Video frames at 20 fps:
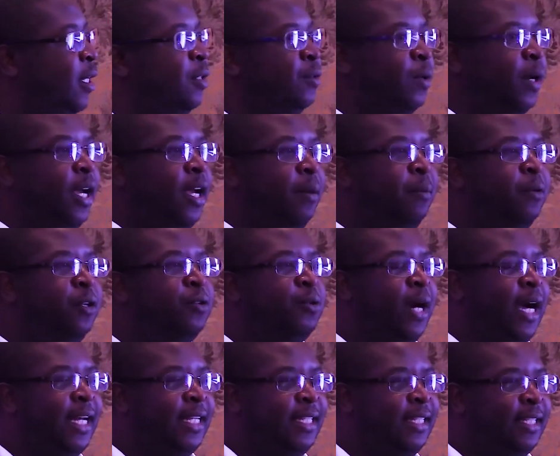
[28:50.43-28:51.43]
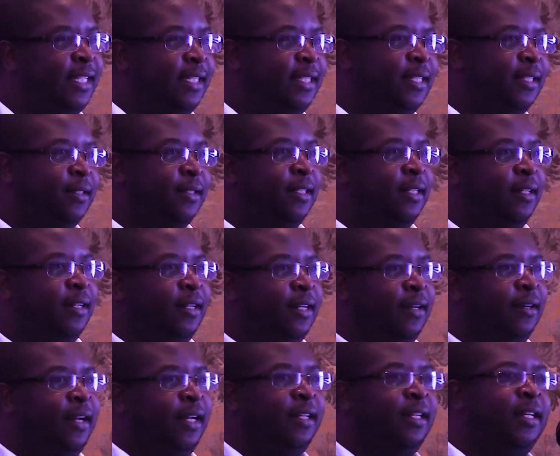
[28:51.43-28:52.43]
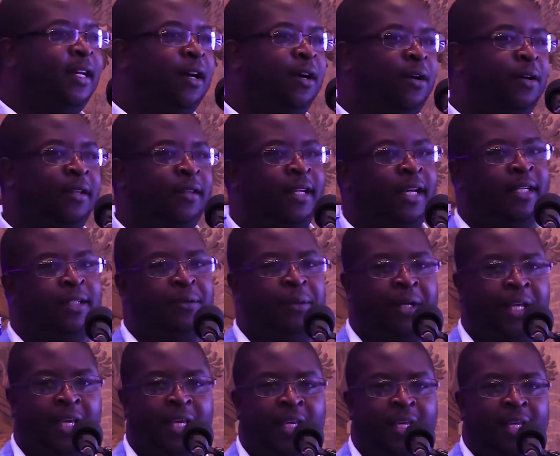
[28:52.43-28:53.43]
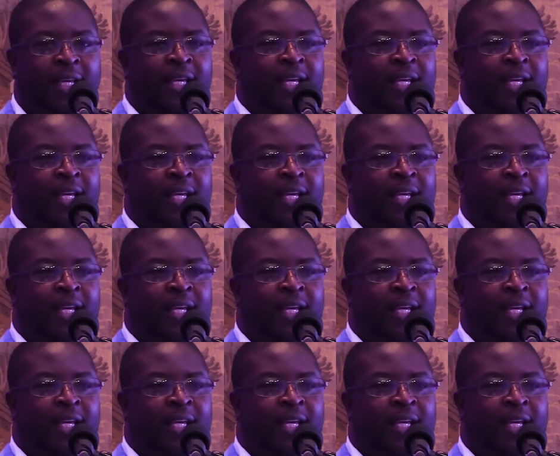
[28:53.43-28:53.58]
So I'm able to assess right now that, okay,